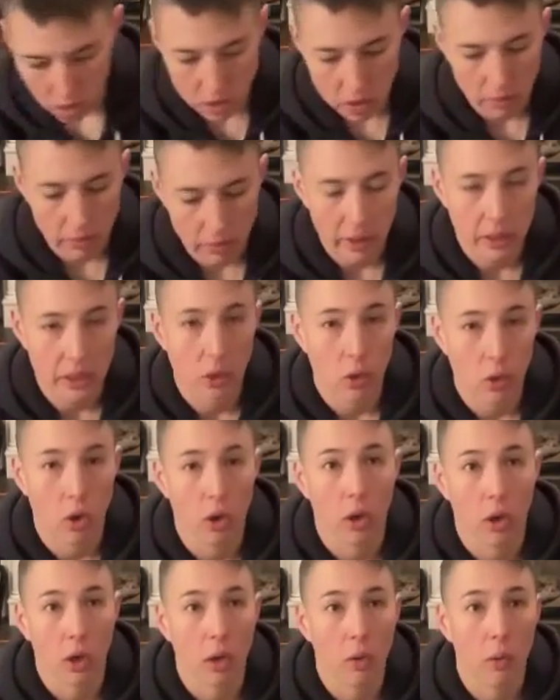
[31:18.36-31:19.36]
a dumbbell
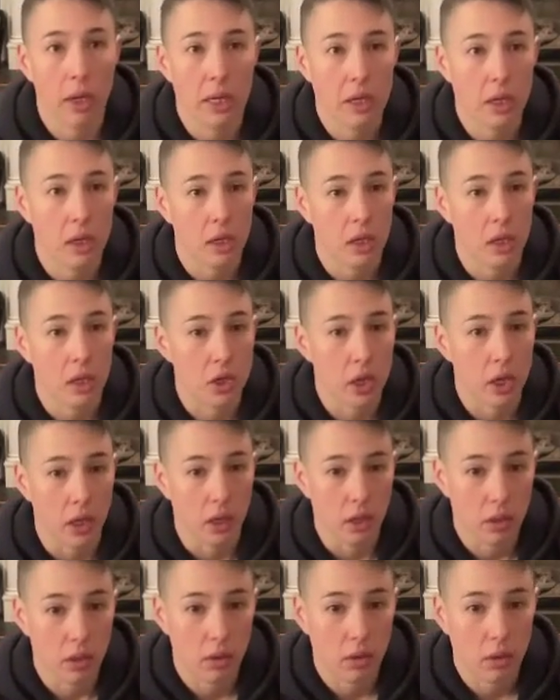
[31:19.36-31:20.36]
or weight in each
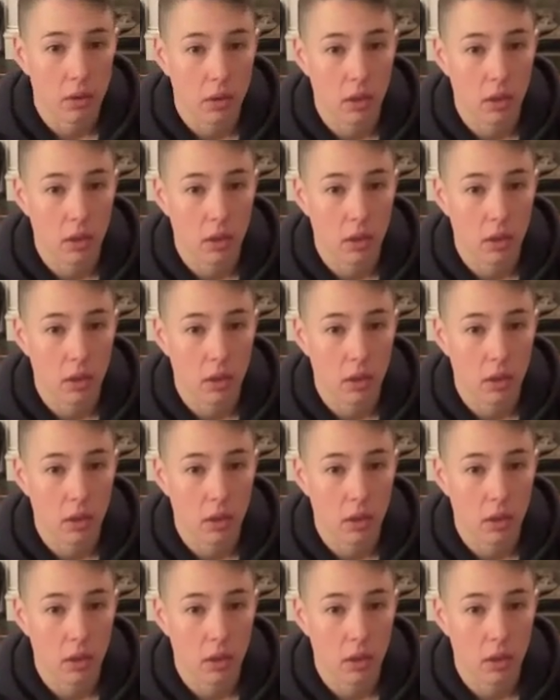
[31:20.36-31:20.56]
hand.